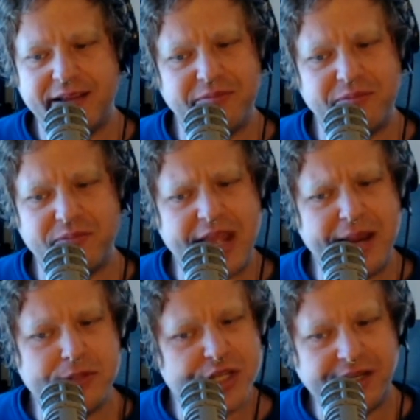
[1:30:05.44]
an
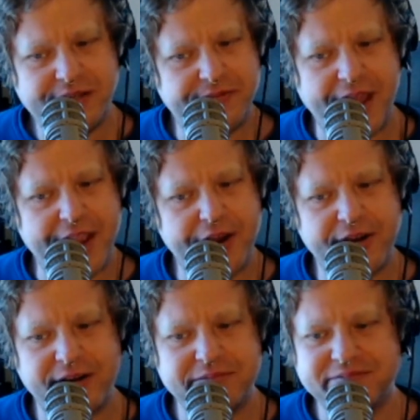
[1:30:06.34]

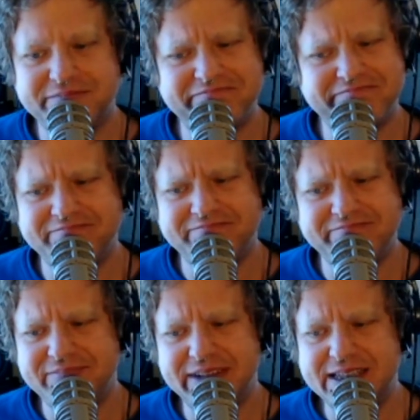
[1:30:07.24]
objectifier.
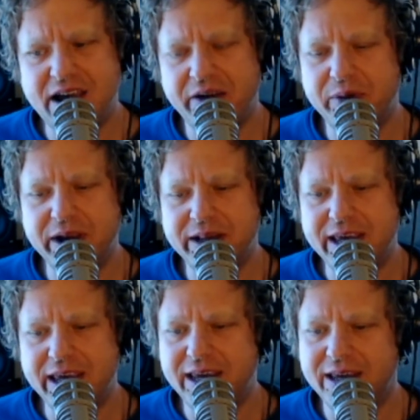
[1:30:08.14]
It's not really.